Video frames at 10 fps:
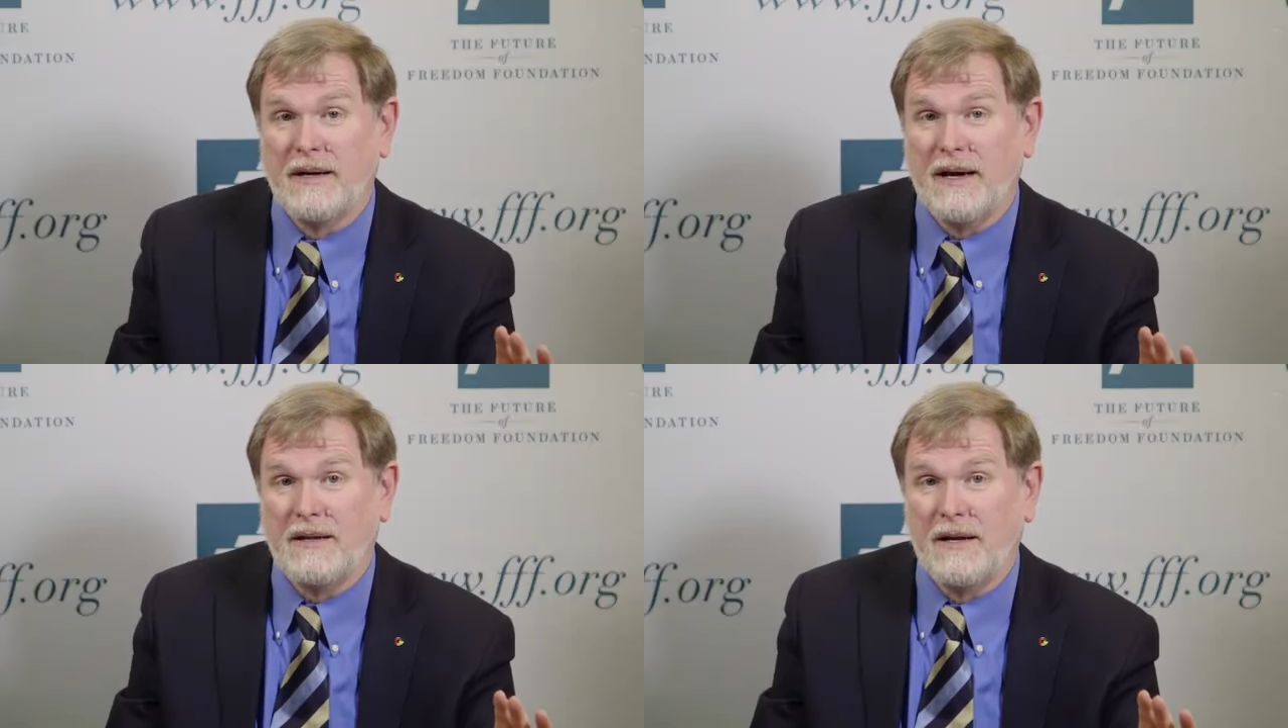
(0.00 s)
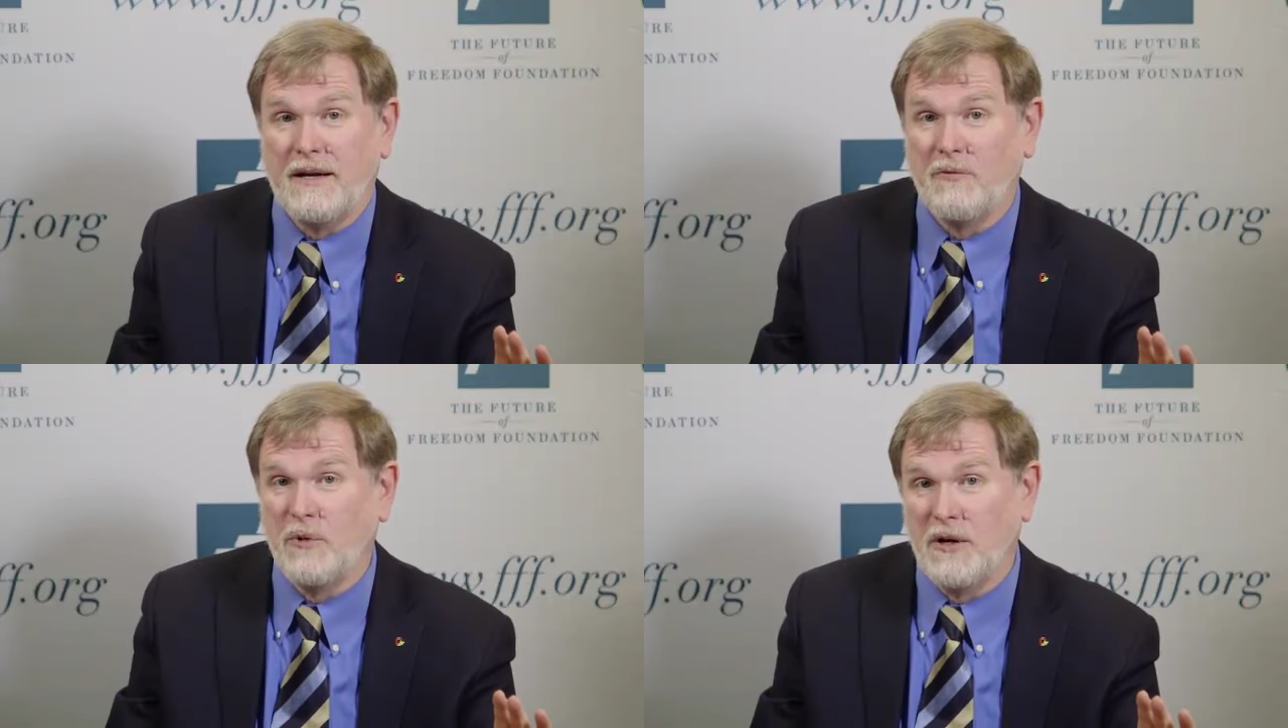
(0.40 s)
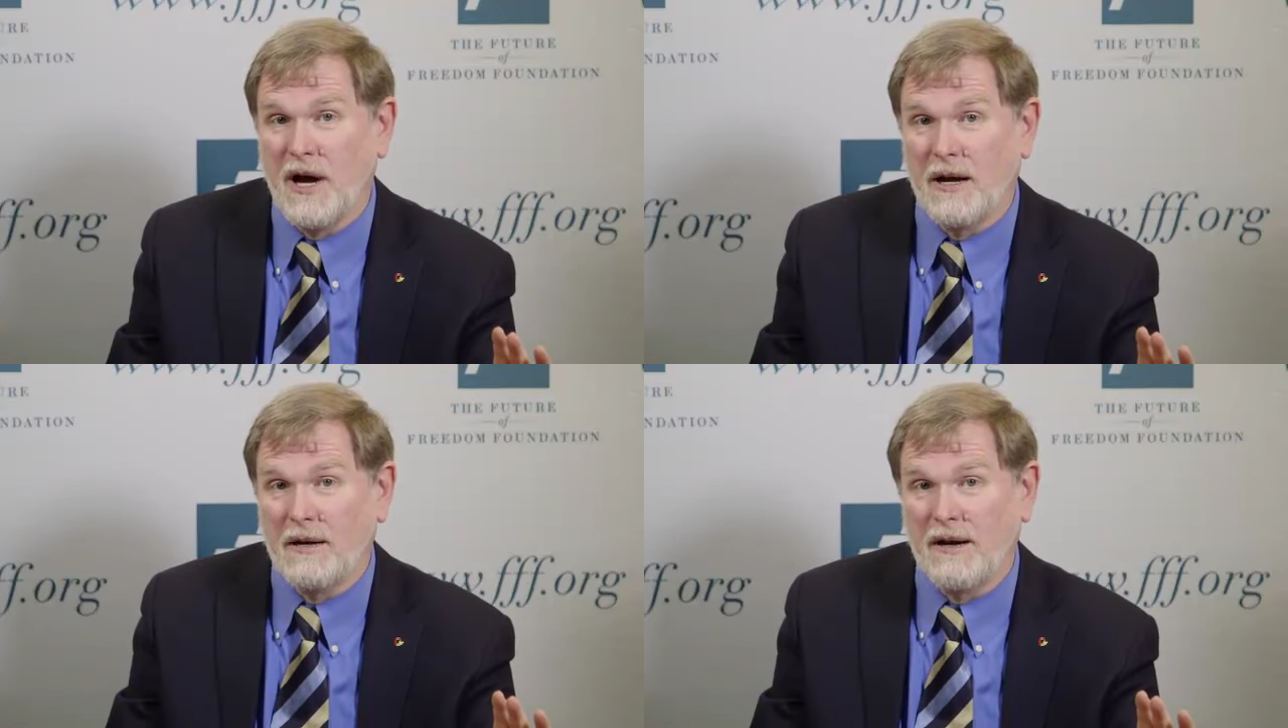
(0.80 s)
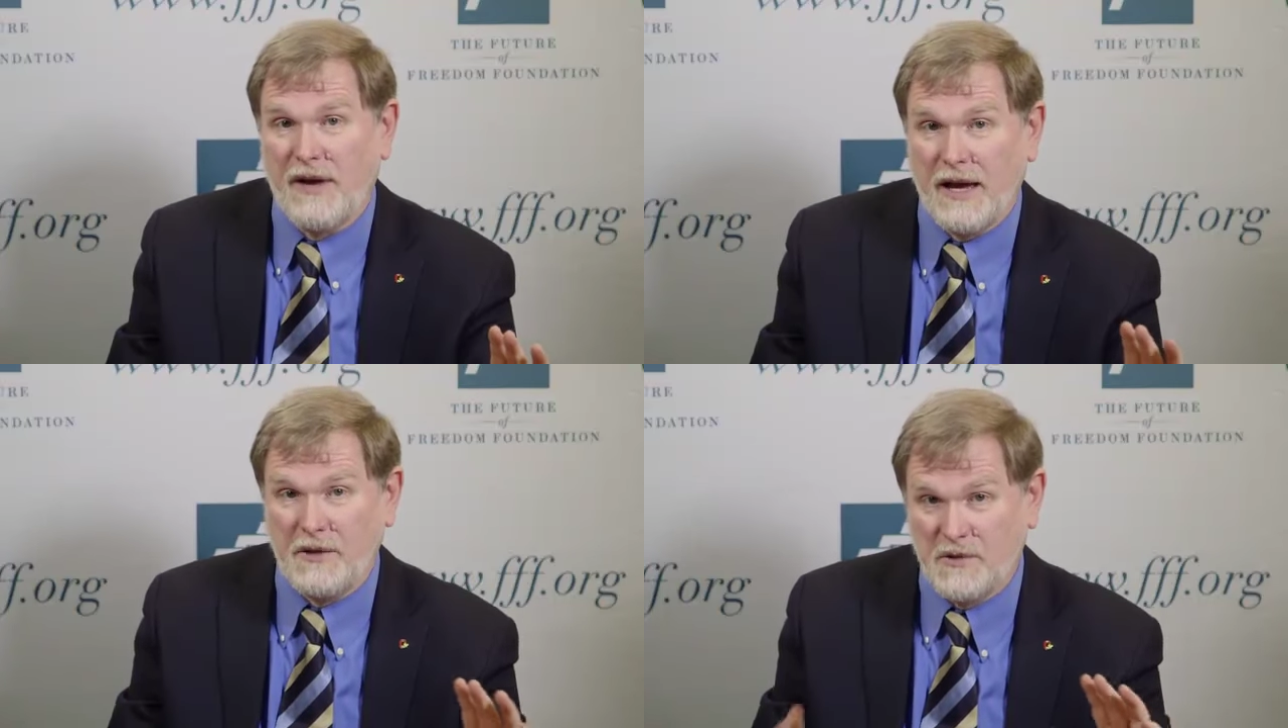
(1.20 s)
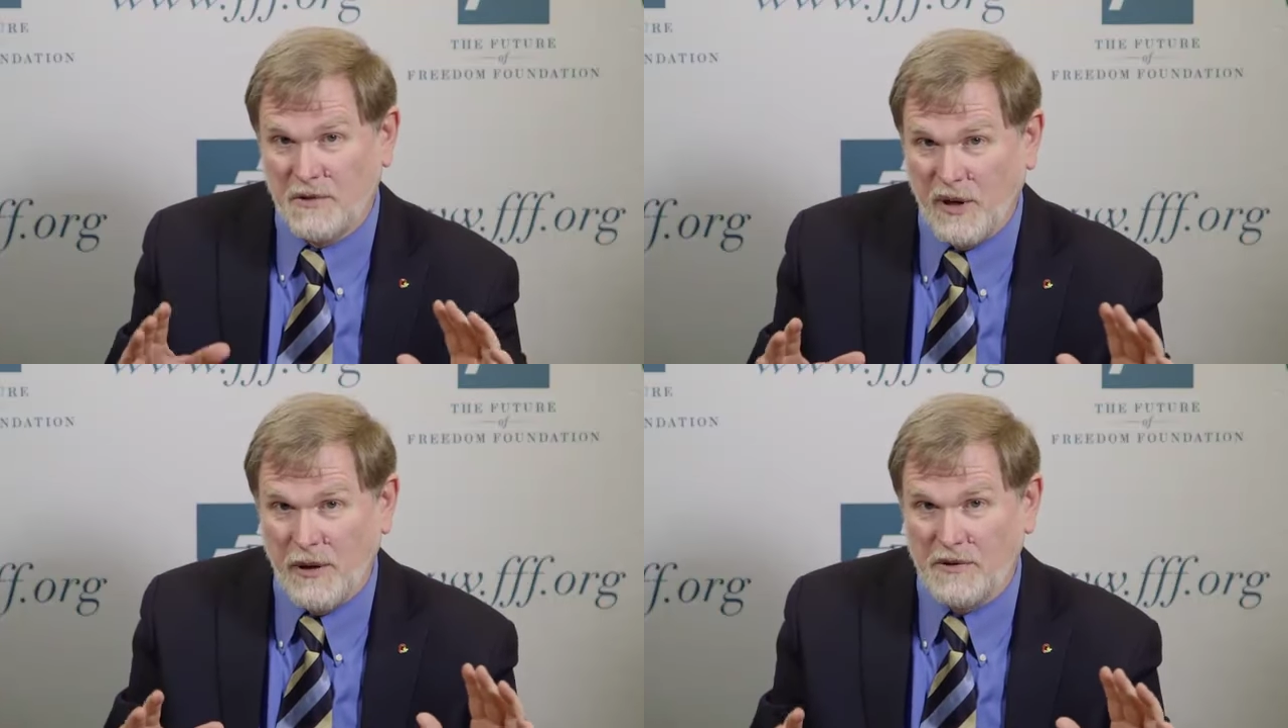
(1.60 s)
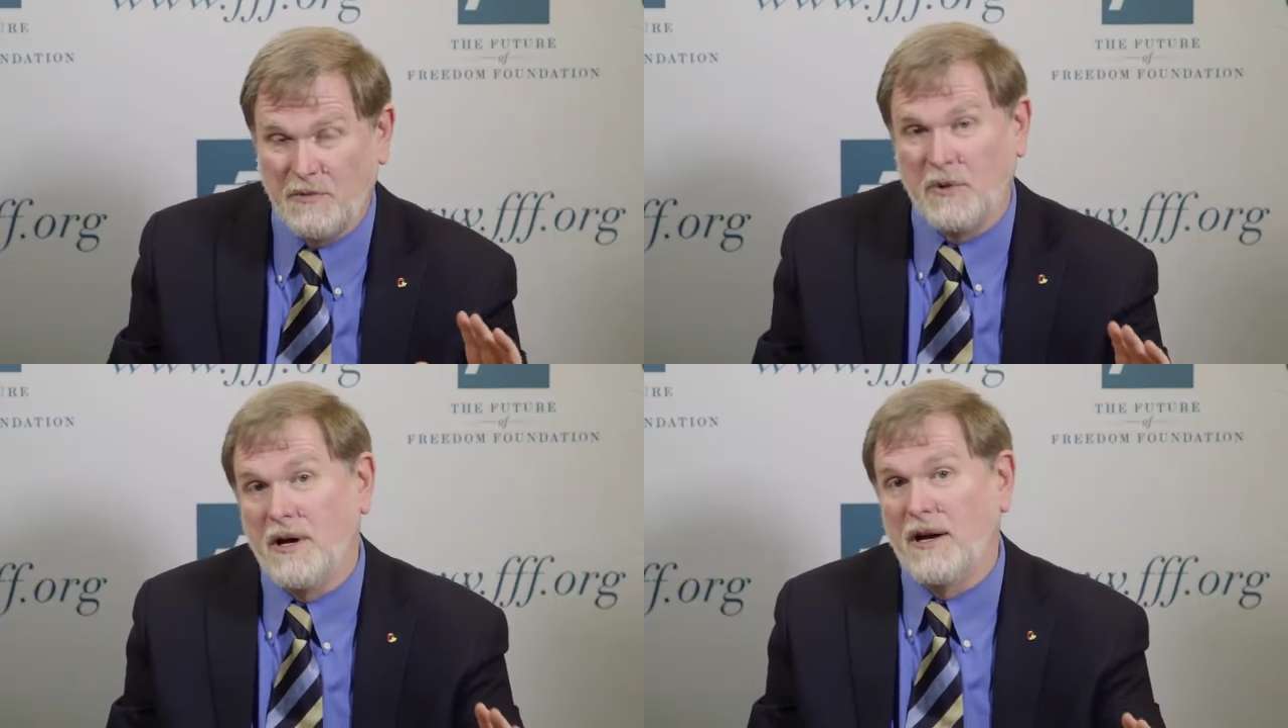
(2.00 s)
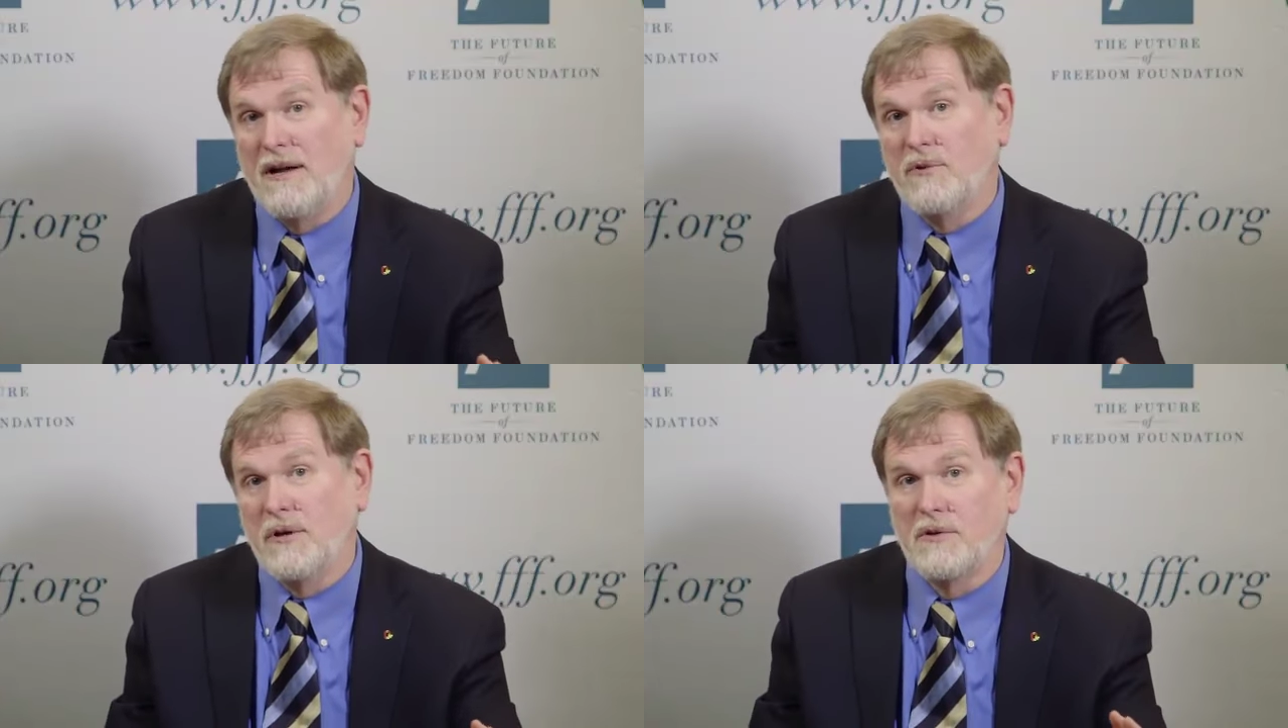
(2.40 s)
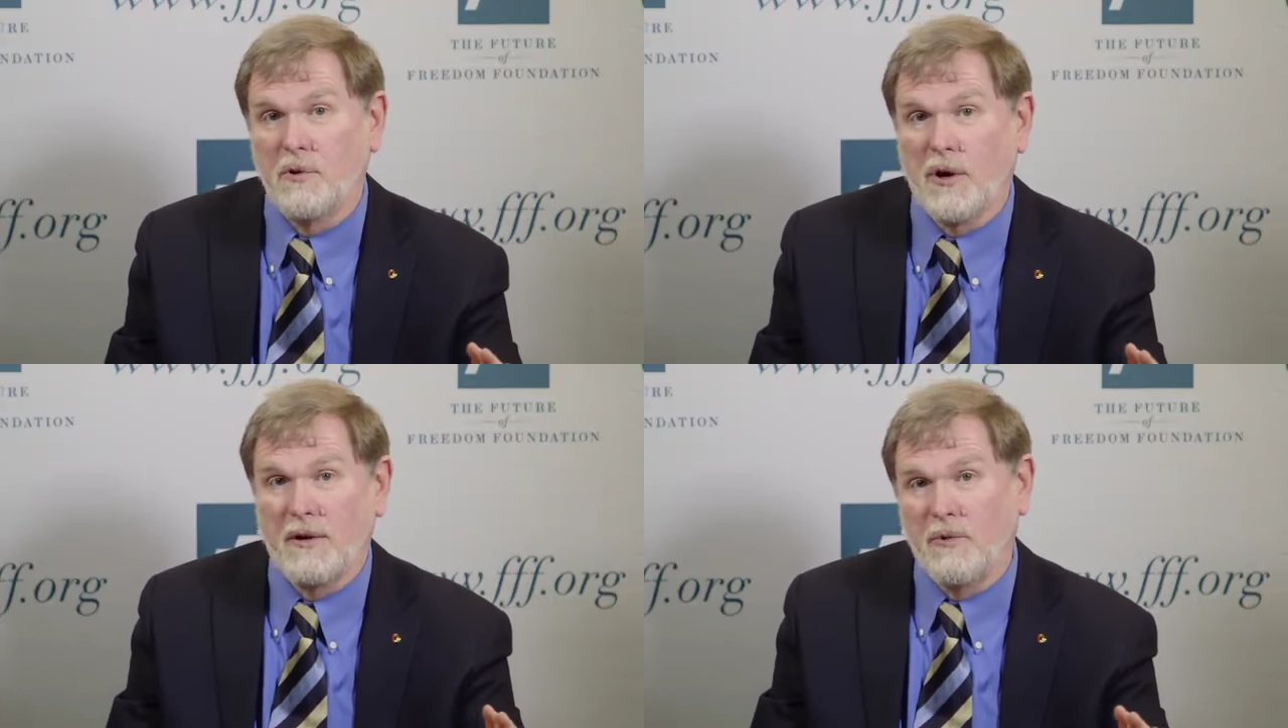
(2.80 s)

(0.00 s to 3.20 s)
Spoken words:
and that it would not have had this appearance. It would not have looked gray.